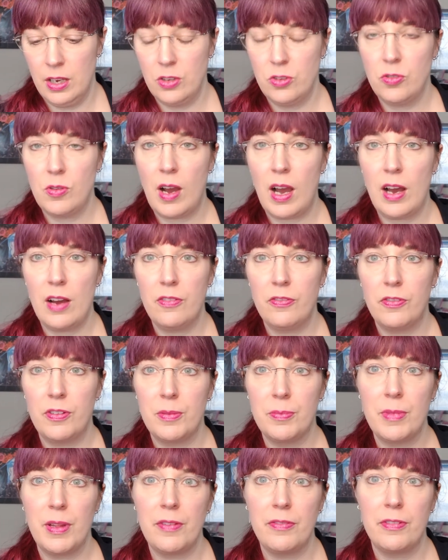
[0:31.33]
draw
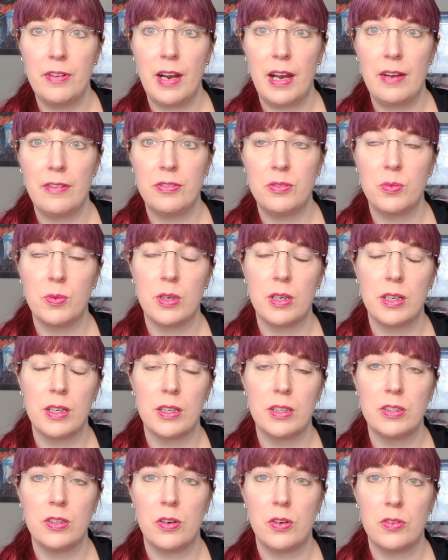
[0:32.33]
from Lovecraft's
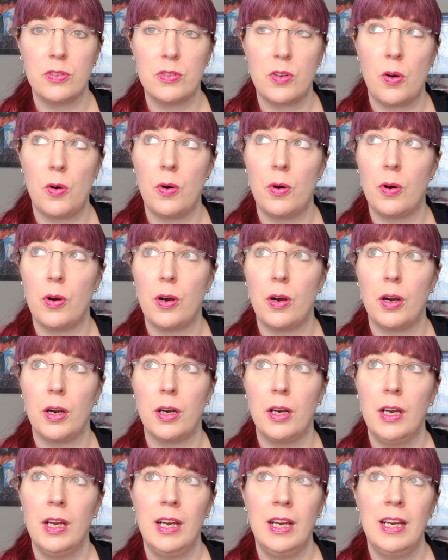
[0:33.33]
work
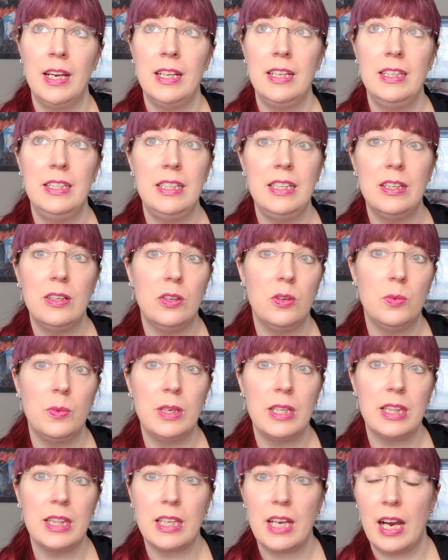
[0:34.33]
or deal
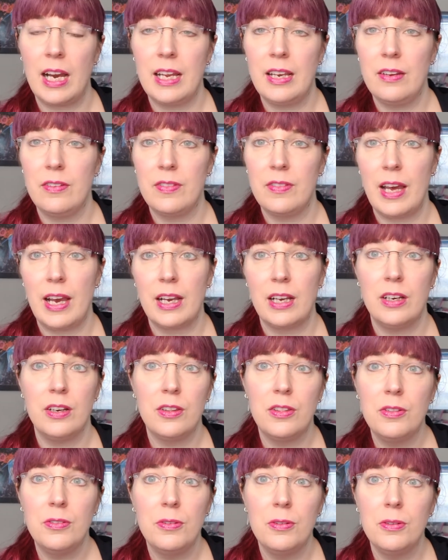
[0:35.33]
with kind of that
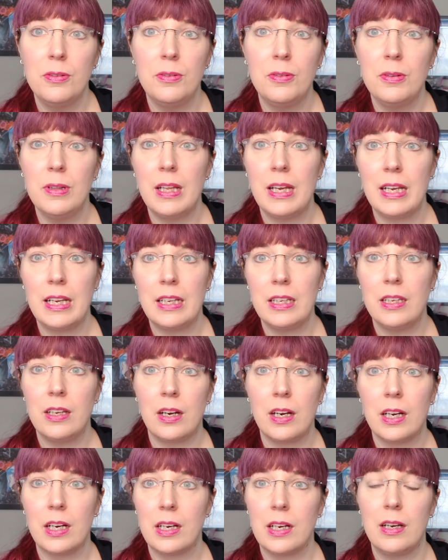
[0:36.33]
Cthulhu, like
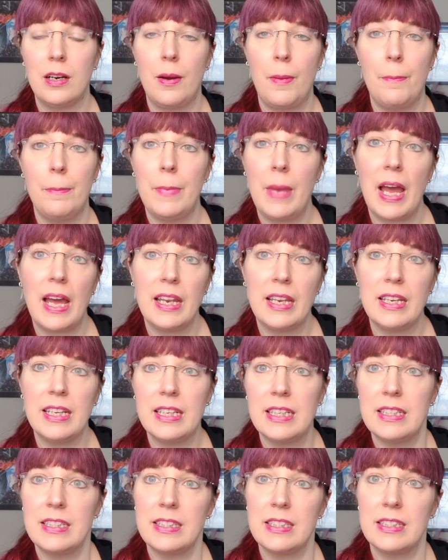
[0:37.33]
dark
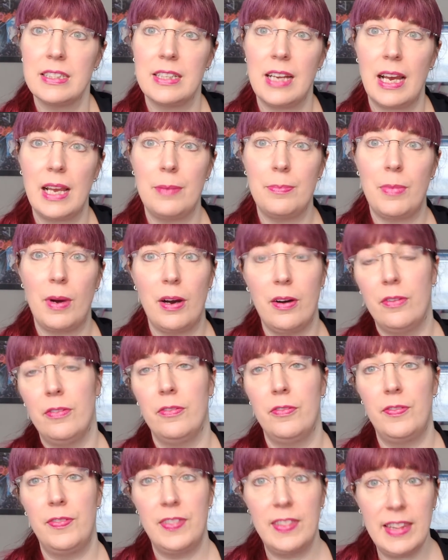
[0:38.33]
madness type
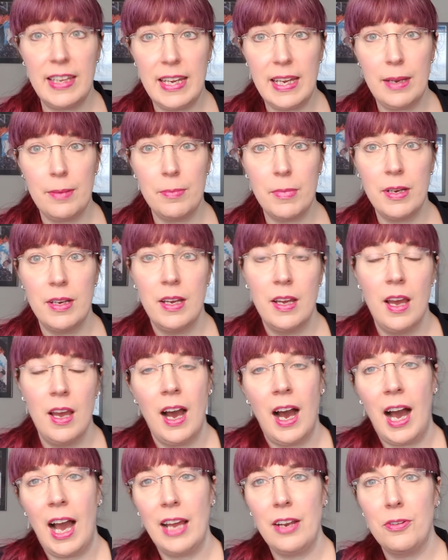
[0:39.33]
of theme.
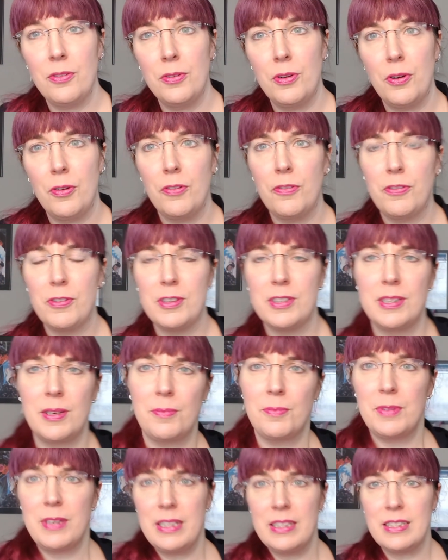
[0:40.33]
I don't know, for
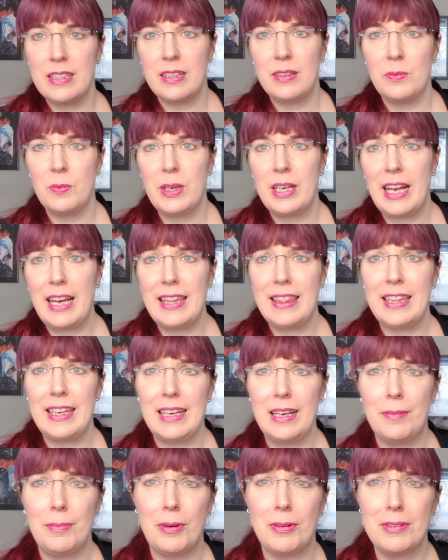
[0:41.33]
some reason when I
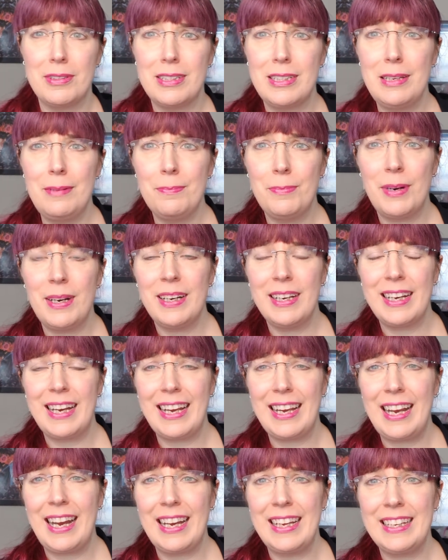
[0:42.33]
think about steampunk, I
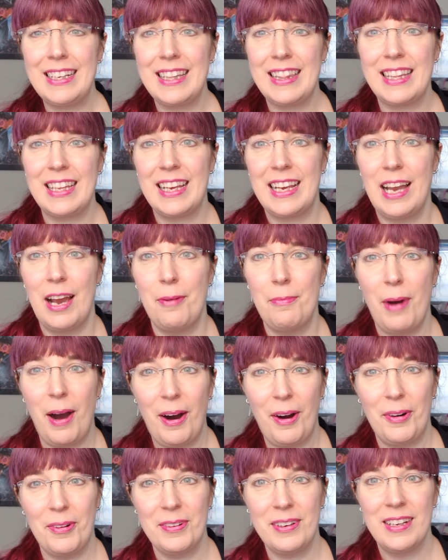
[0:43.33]
kind of think
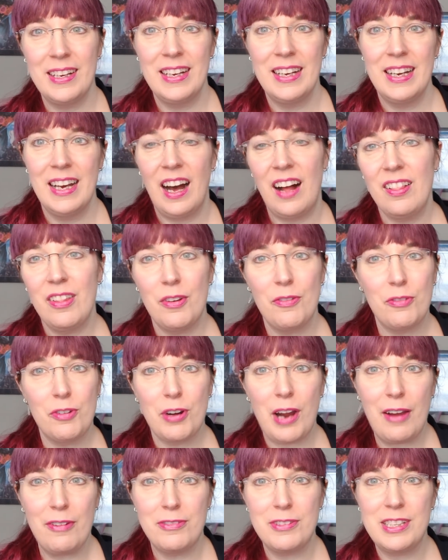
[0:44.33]
about
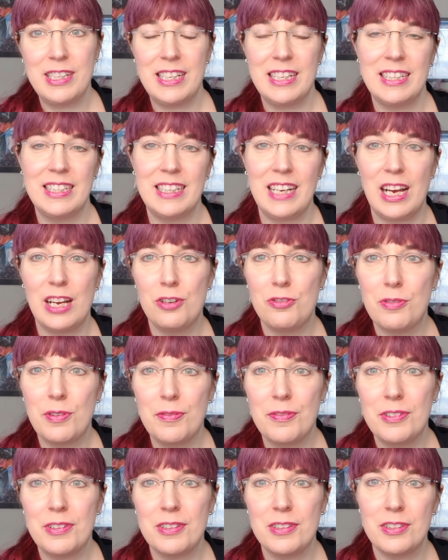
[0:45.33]
Lovecraftian
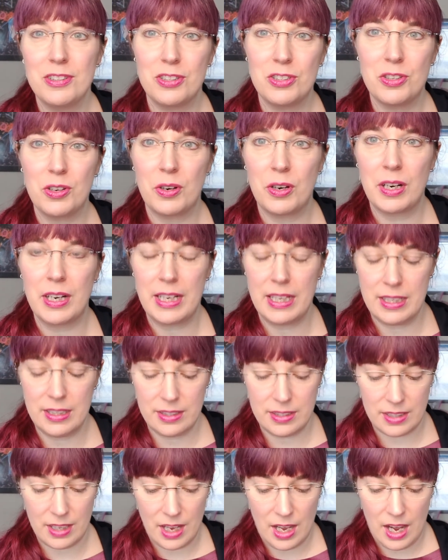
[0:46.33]
driven
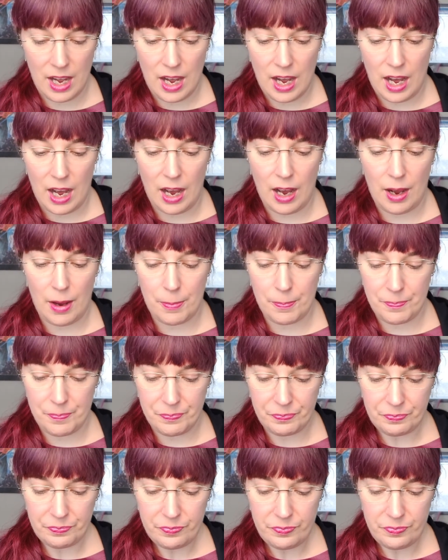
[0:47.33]
stories. I